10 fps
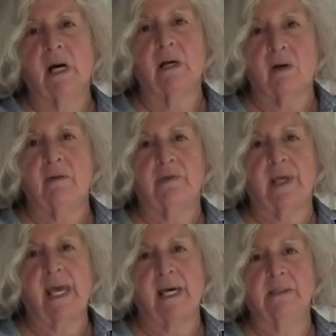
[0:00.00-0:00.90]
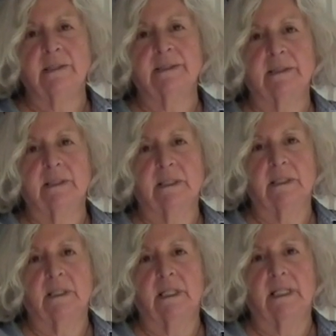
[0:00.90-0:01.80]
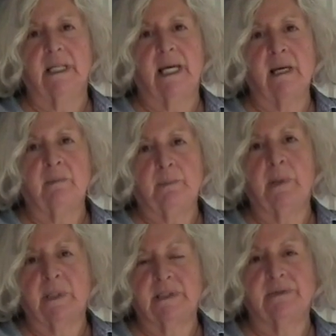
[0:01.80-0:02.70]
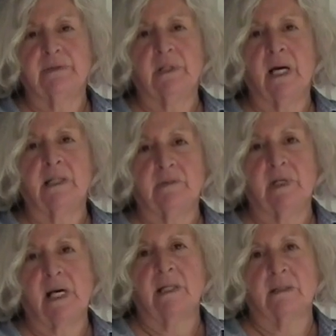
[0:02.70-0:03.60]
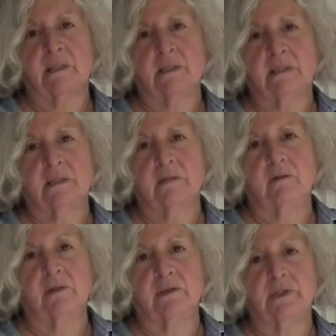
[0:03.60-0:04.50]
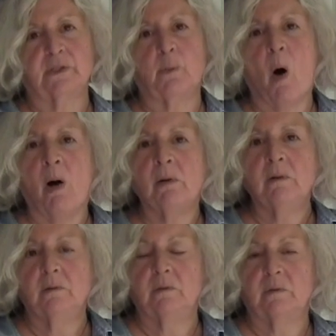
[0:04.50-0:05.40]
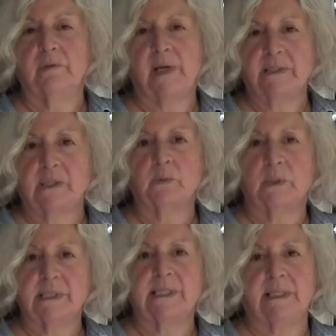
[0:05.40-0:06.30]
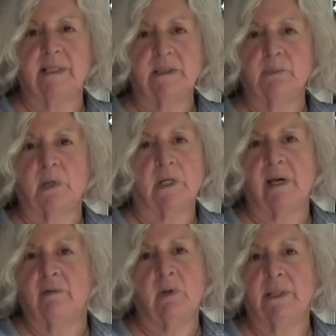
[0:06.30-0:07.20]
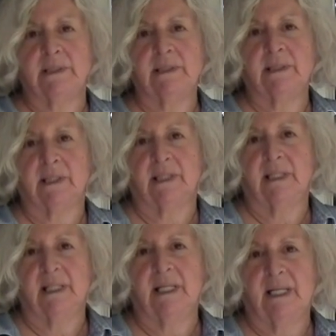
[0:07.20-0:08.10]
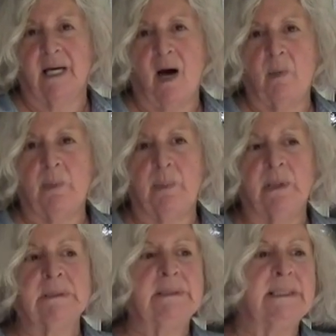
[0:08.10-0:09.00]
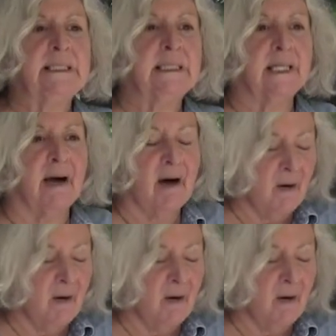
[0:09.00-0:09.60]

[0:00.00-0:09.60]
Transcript: cut off the heads and put a different kind of a head on, or small faces. We'll see. This part I have no idea. I'll be building